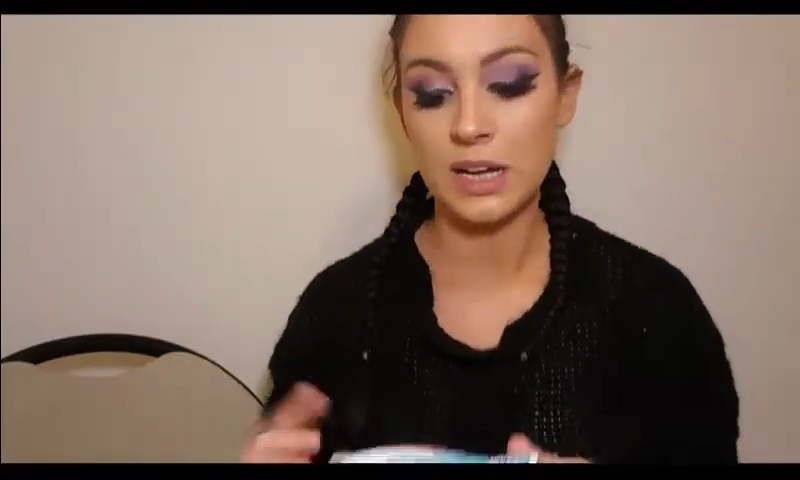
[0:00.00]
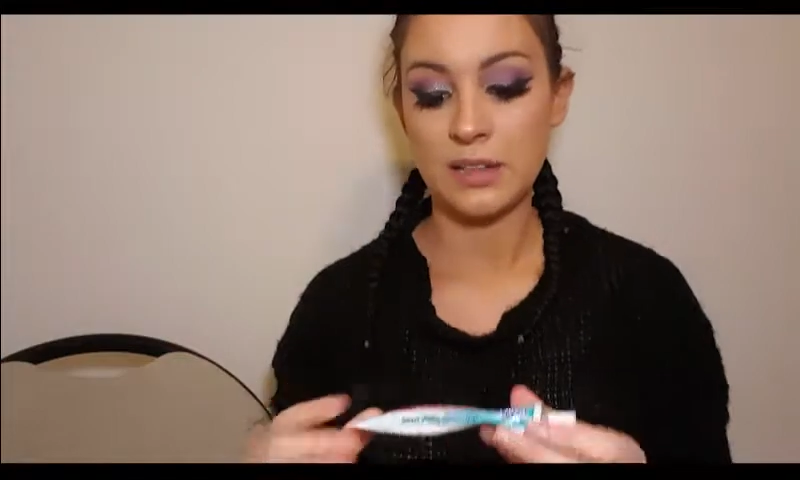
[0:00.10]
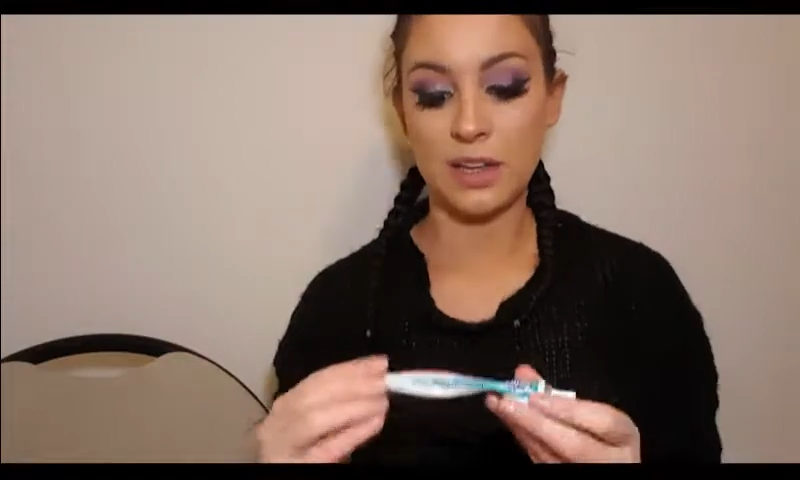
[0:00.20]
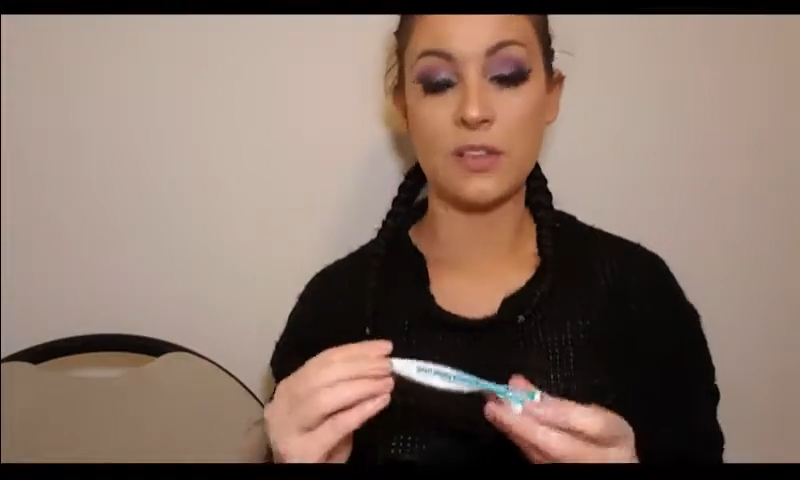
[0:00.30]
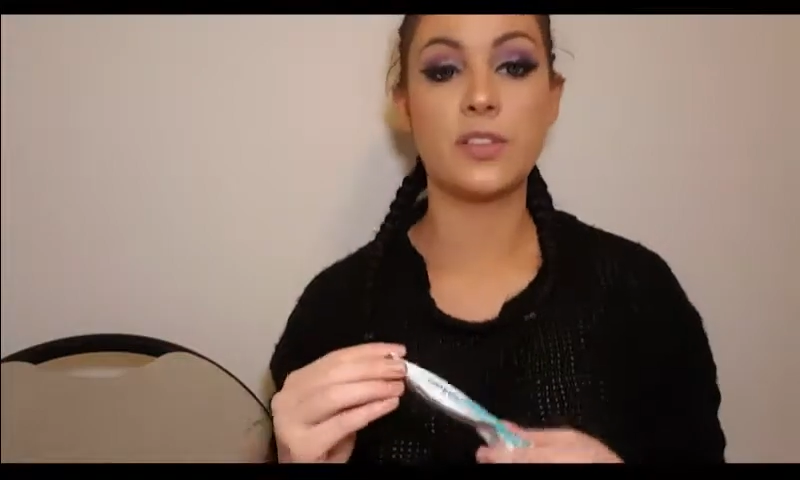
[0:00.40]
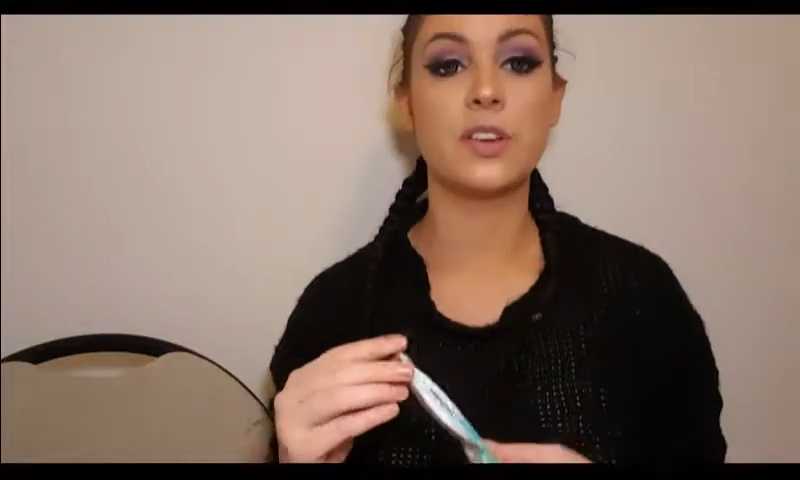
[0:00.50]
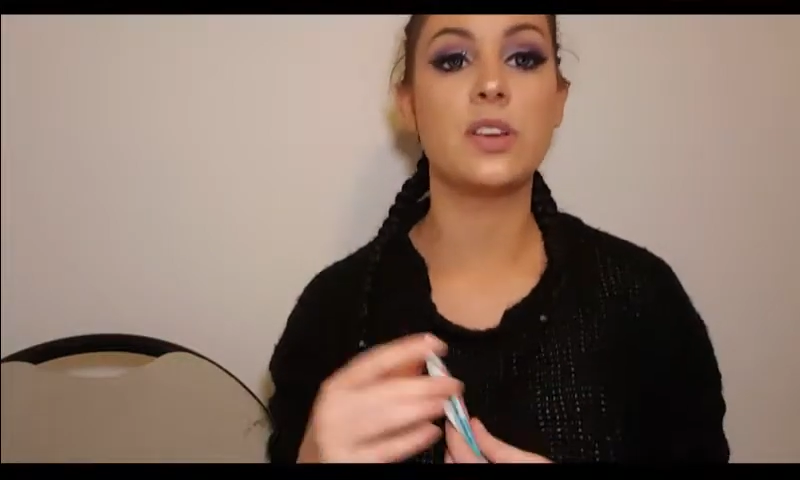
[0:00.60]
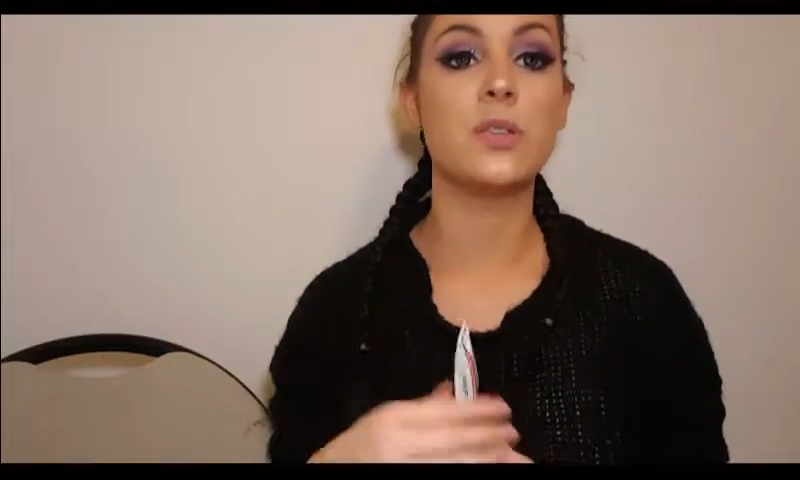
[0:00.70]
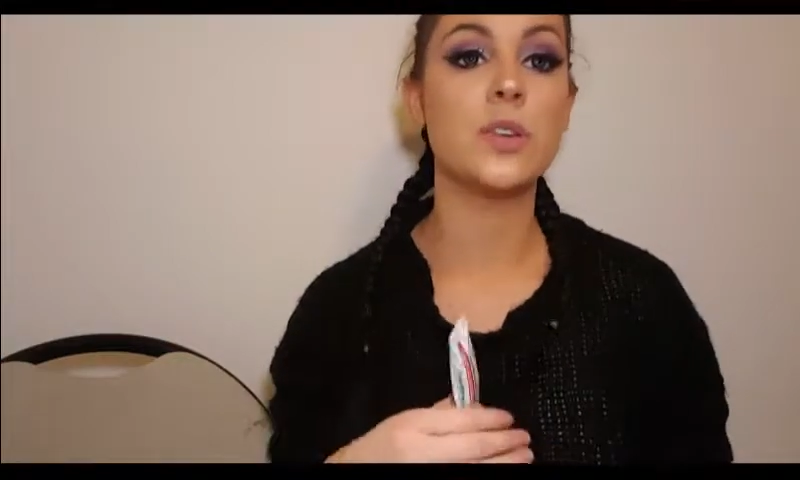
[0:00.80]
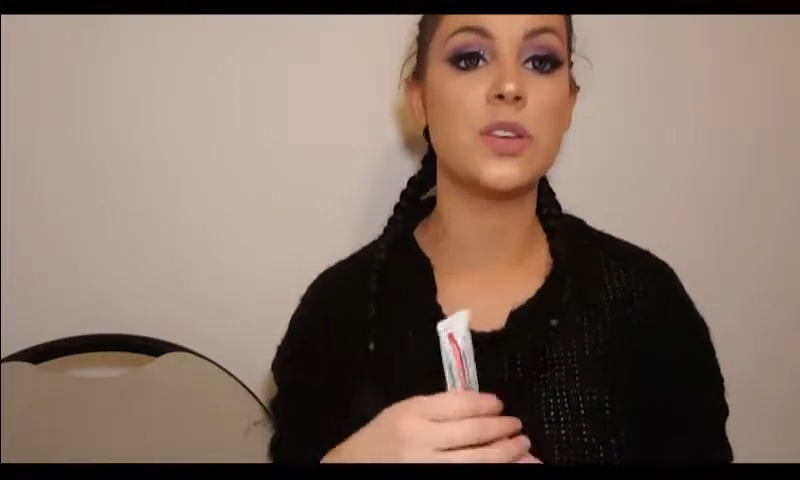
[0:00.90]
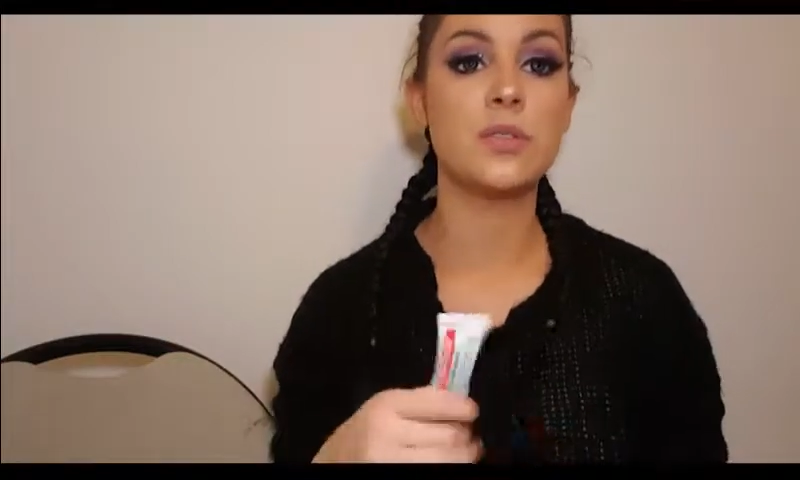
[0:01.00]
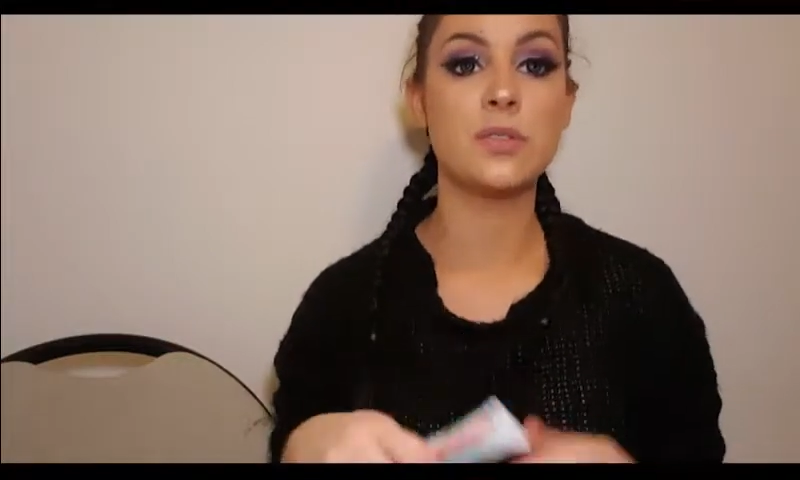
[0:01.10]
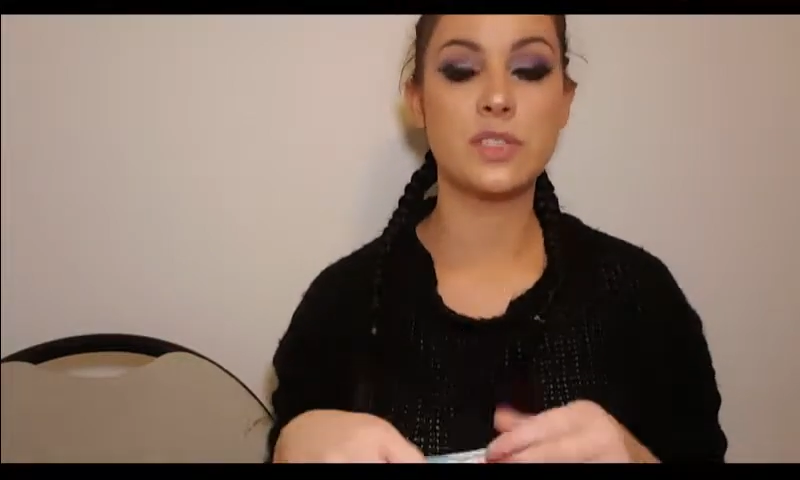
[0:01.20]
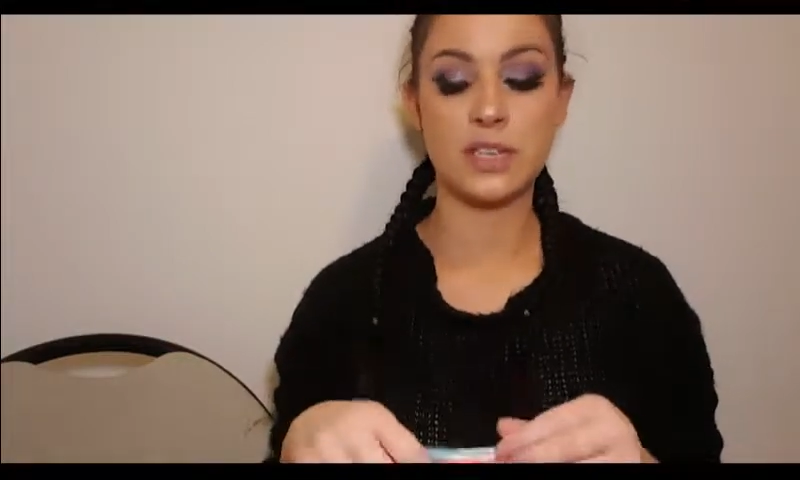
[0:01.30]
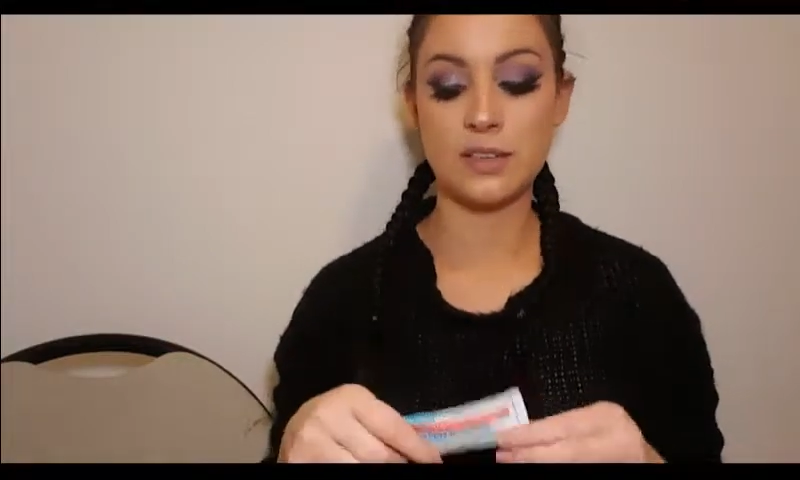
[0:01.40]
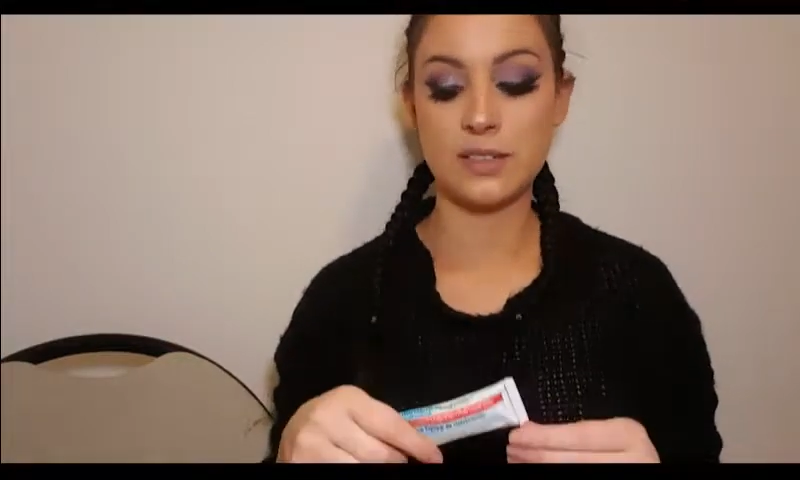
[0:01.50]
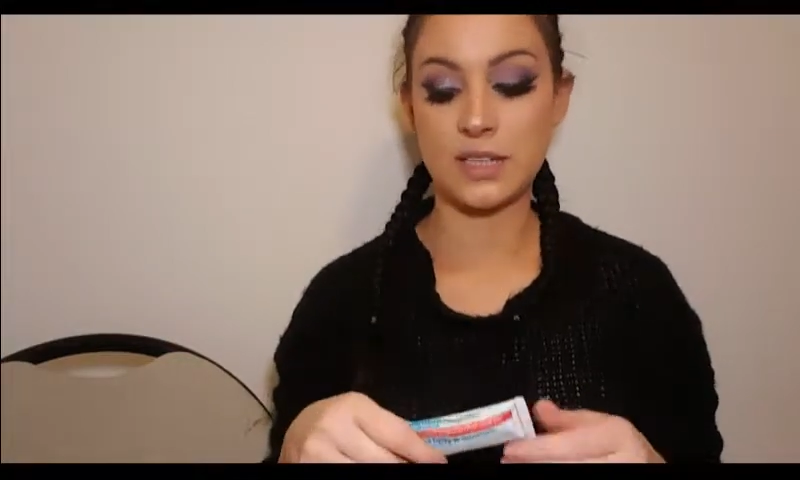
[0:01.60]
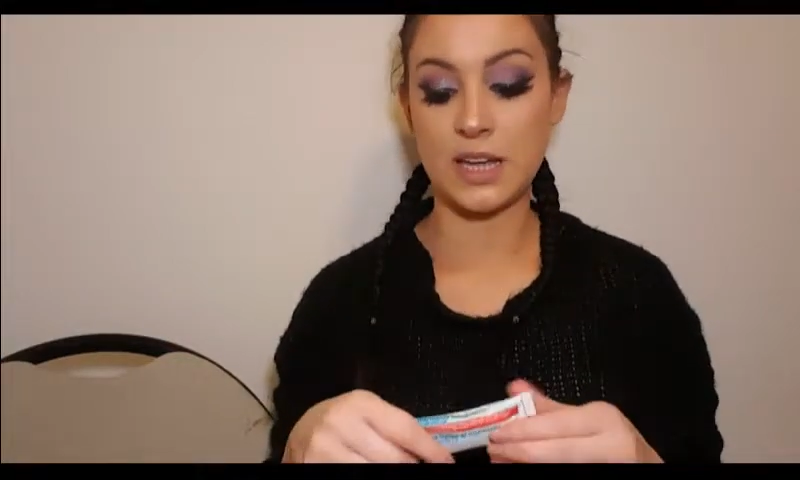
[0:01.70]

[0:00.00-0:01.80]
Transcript: The other thing you can use is